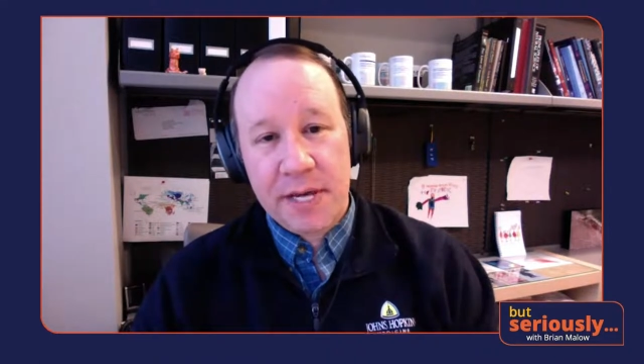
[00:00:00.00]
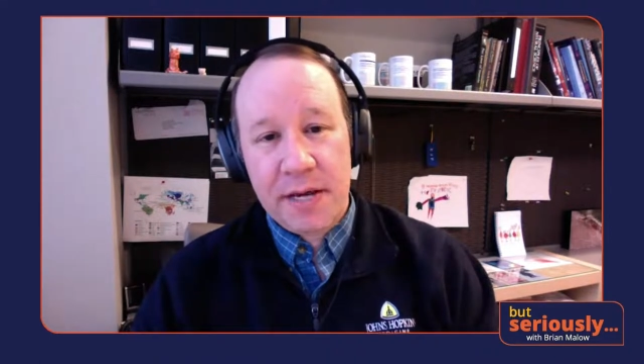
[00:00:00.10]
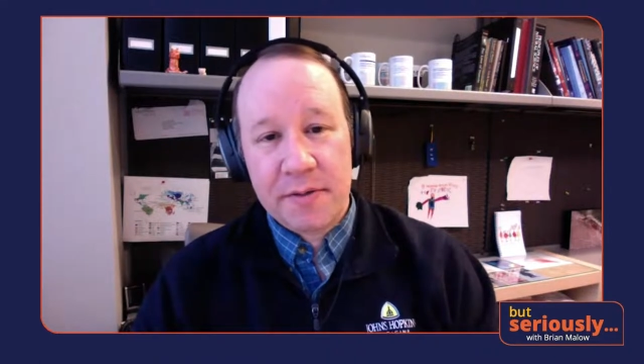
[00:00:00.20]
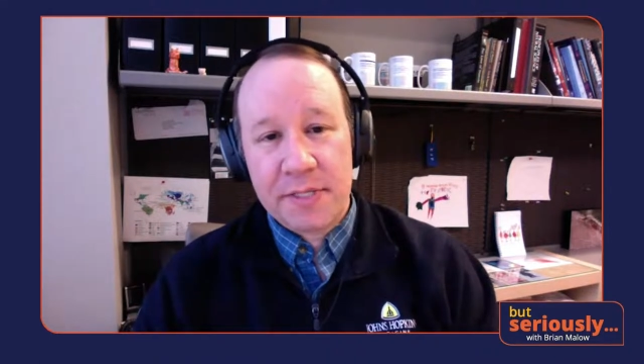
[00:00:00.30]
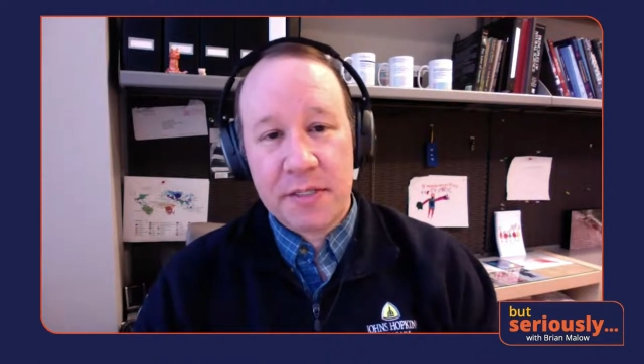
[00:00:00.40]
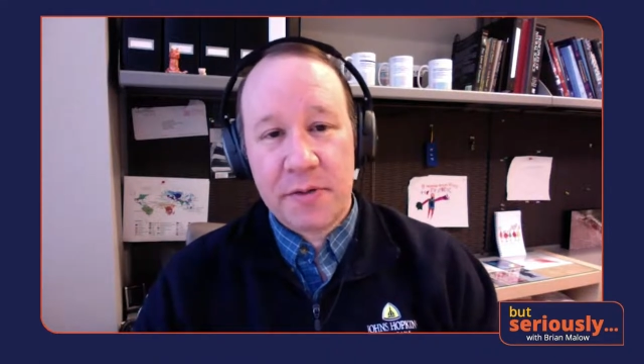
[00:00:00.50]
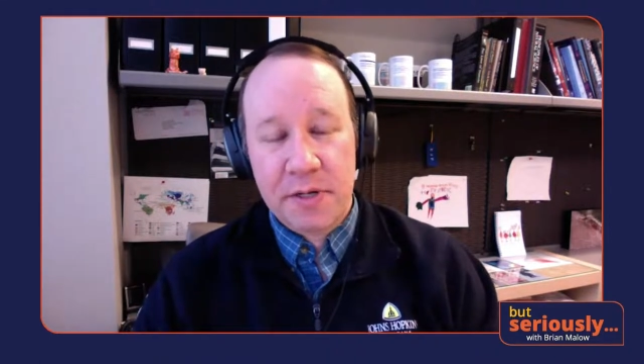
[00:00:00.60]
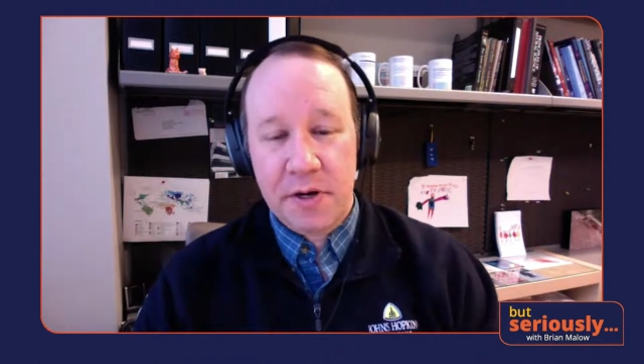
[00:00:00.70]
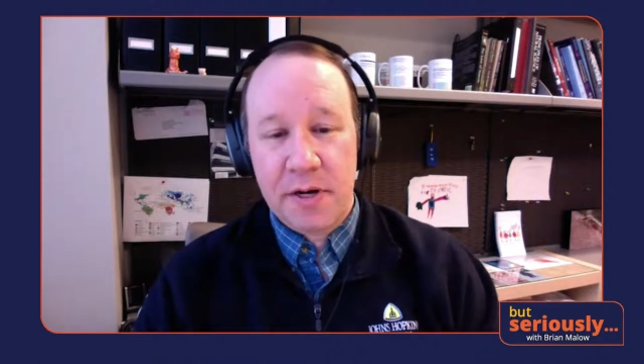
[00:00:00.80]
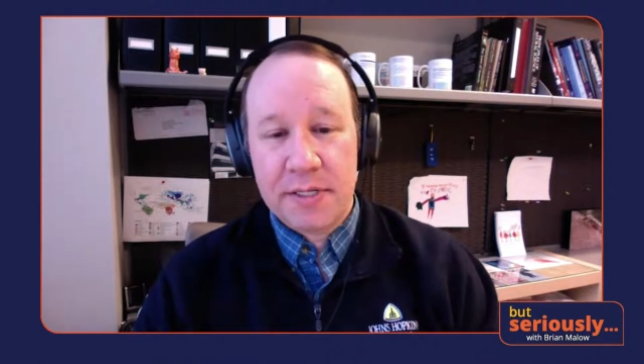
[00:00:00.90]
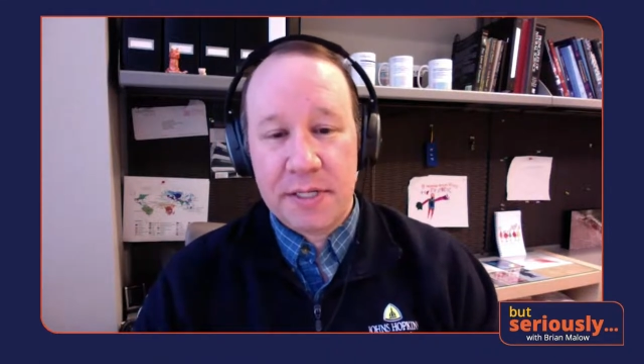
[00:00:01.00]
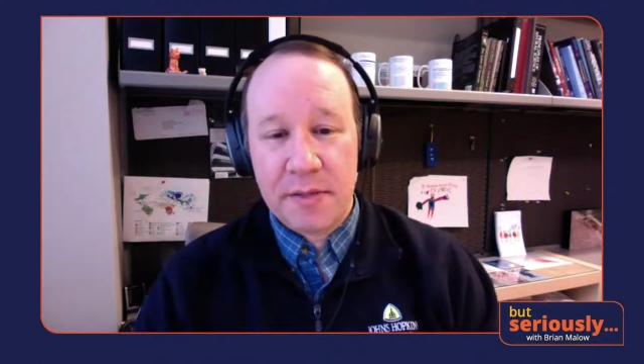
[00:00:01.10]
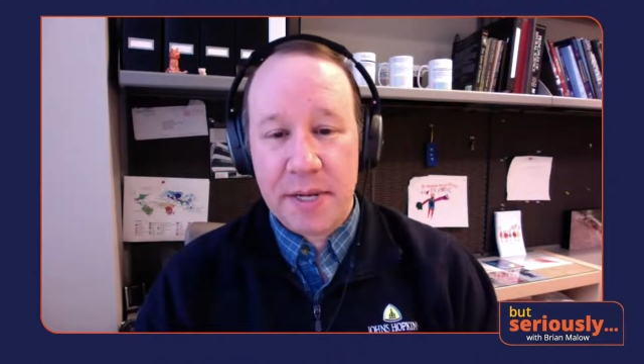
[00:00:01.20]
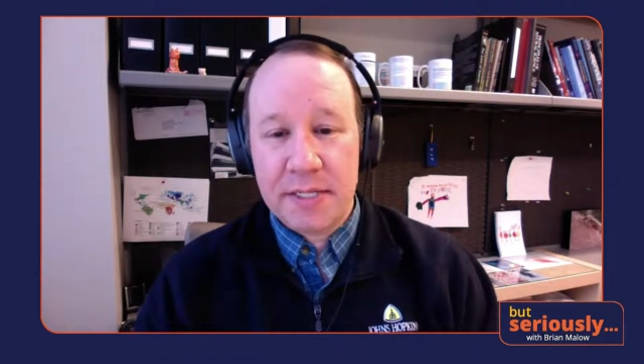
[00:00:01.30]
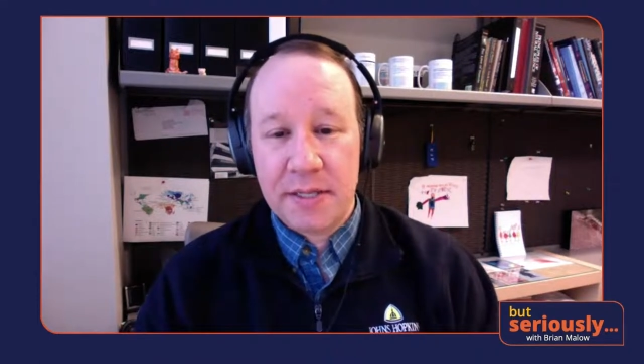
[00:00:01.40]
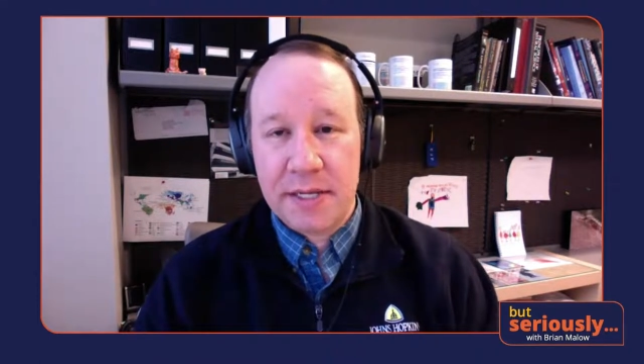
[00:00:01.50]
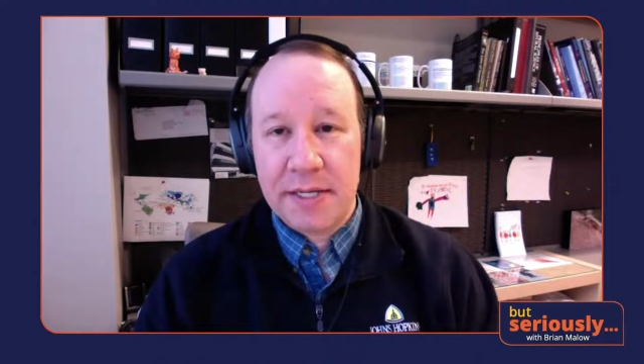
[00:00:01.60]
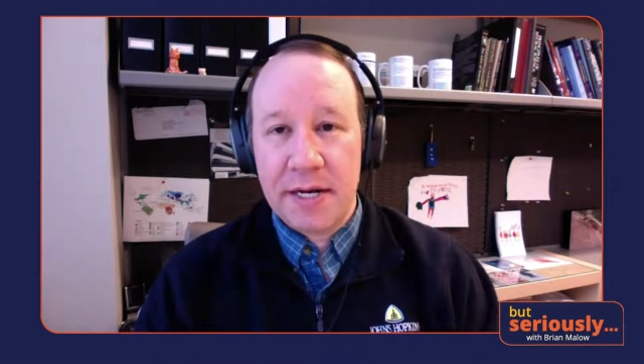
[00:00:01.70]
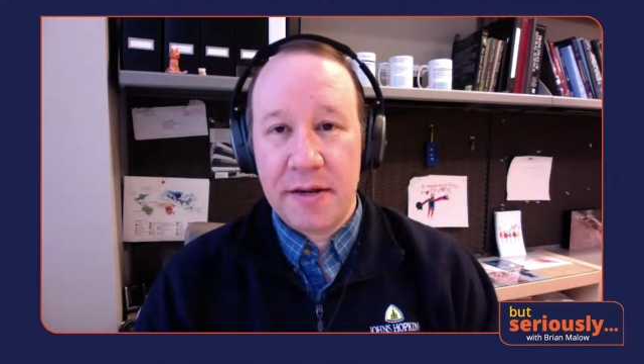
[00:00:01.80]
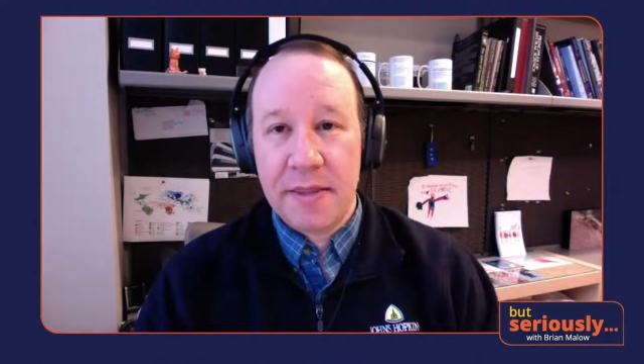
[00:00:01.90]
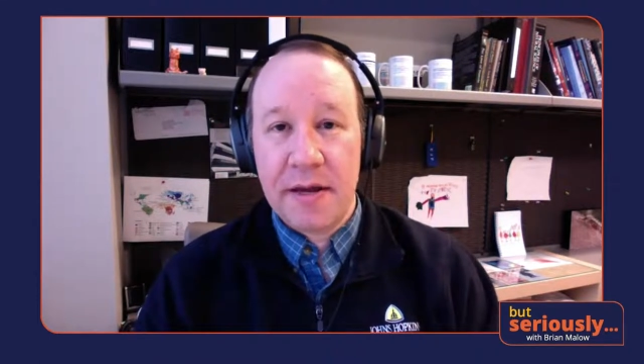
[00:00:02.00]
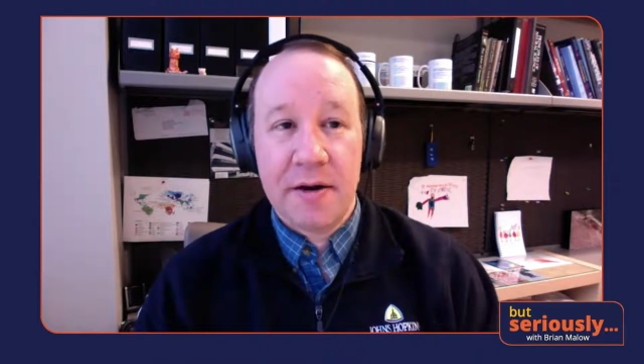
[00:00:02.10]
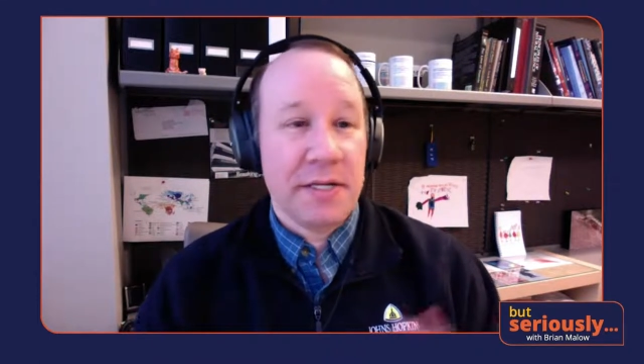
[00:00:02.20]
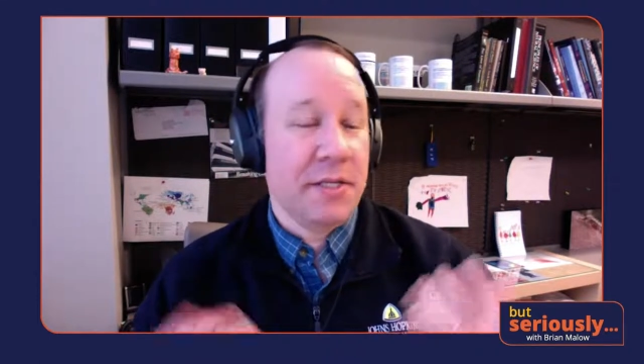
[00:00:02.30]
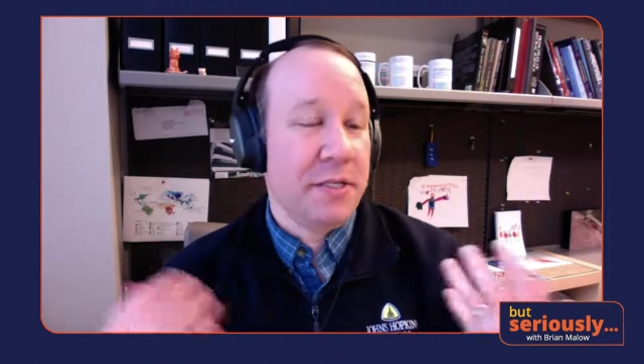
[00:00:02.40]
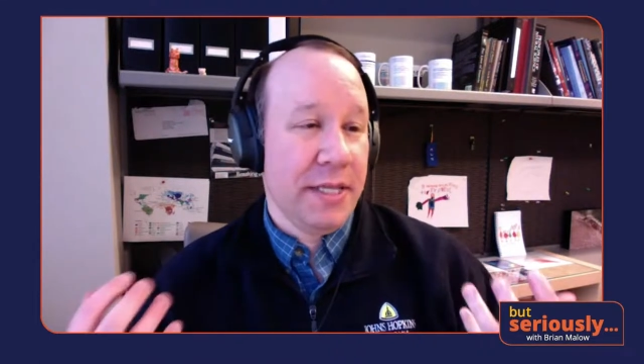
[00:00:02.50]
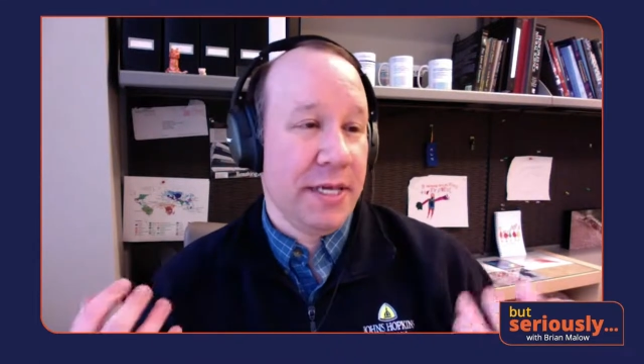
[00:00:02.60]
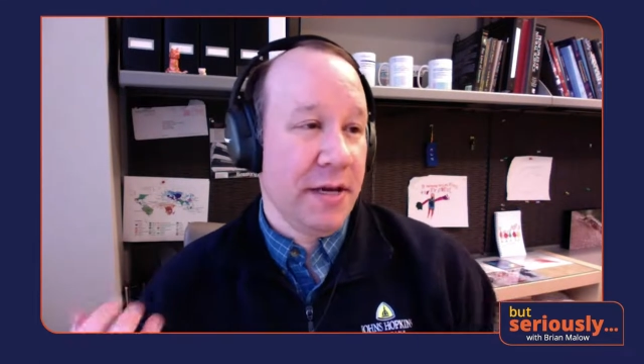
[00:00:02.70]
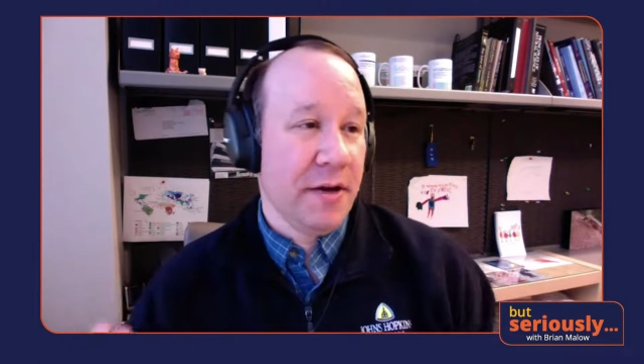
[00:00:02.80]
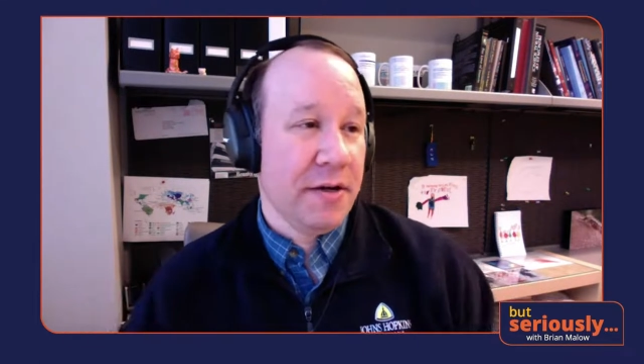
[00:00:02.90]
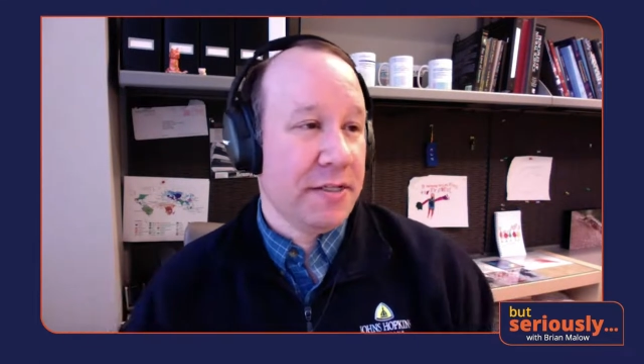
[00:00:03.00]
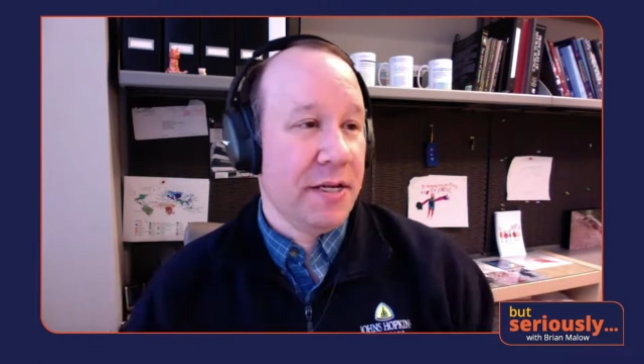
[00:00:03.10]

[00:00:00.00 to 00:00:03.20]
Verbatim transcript: mechanosensory neurons at the base of the antenna that are essentially the ears.